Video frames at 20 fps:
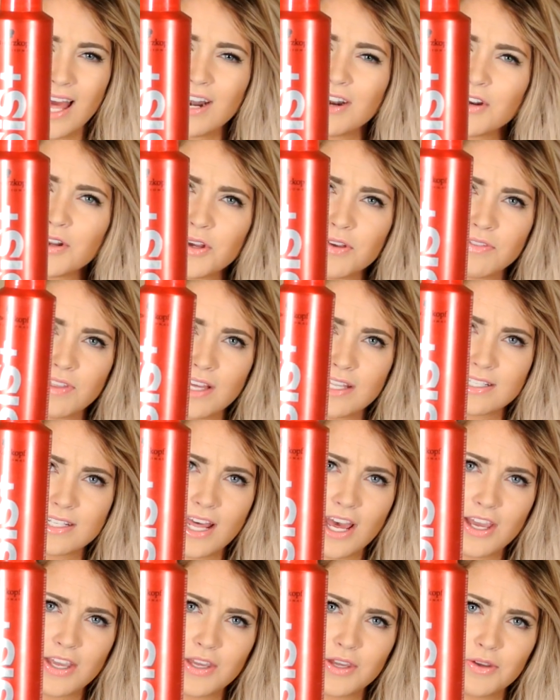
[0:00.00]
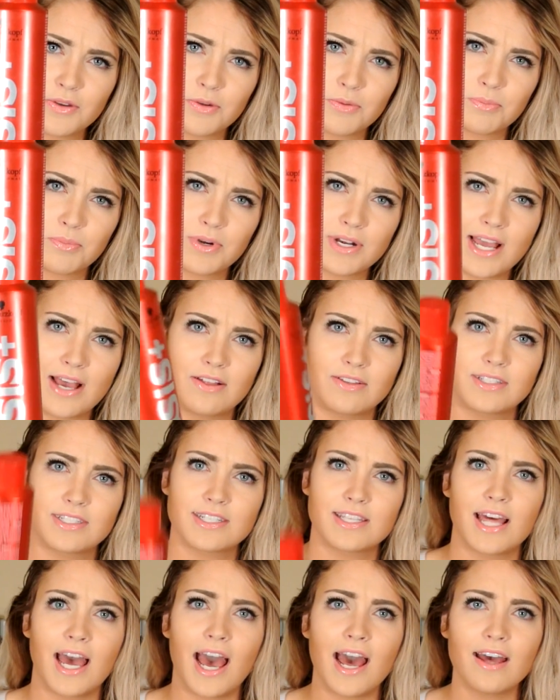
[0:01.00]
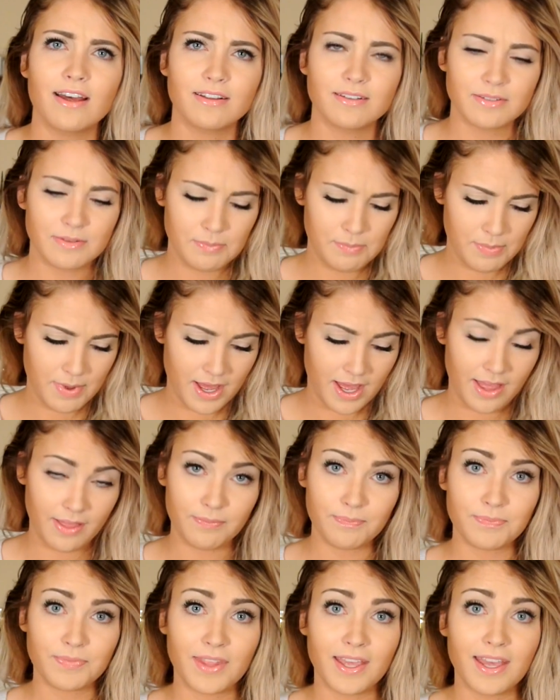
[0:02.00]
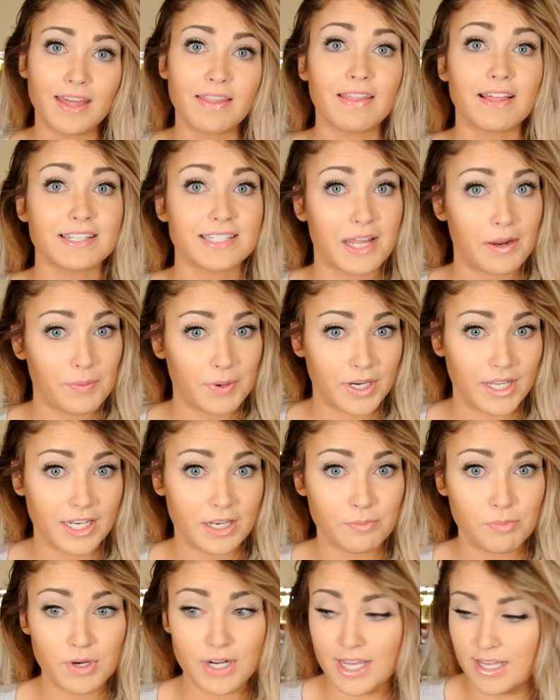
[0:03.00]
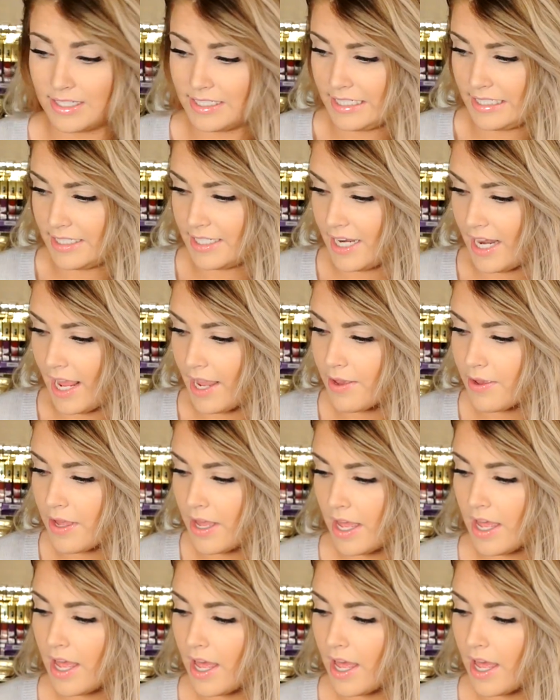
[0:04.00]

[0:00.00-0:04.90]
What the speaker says: I don't know if that's how you pronounce that, but that's how we're going to pronounce it today.